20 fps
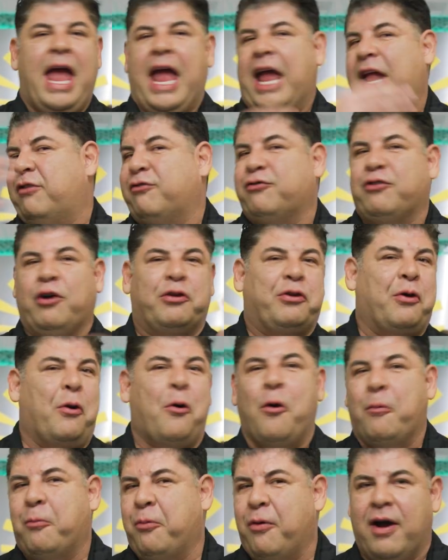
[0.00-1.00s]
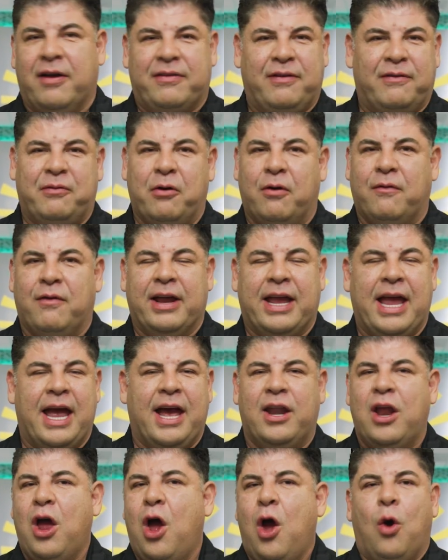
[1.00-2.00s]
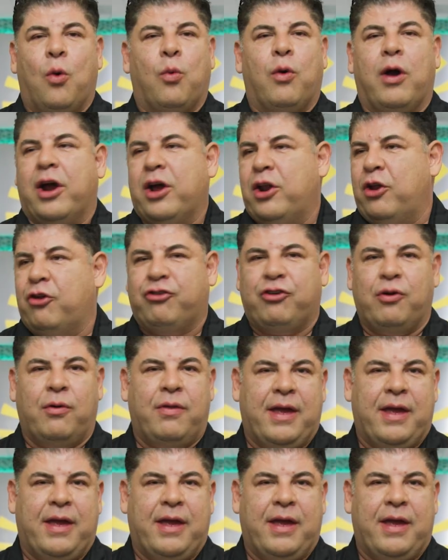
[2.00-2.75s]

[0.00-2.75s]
and start the whole process over again. We're gonna show